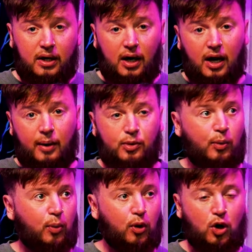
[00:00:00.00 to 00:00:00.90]

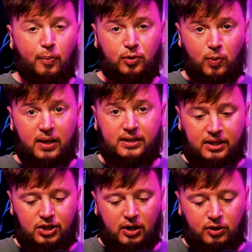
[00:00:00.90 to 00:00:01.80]
Club World Cup as well is
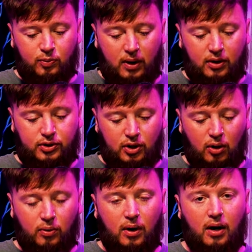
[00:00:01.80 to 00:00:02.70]
this year as well.
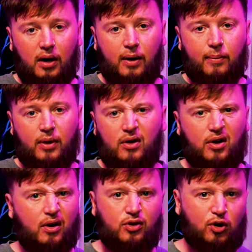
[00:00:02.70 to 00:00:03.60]
So,
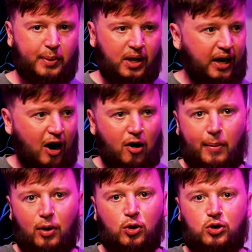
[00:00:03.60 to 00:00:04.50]
the
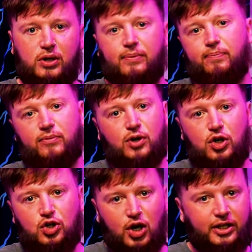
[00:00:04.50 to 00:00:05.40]
Carabao usually
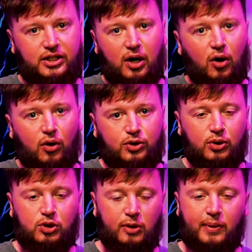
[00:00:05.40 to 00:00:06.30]
congests it all, so
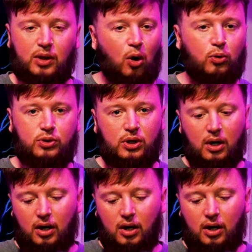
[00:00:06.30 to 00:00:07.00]
there's going to be loads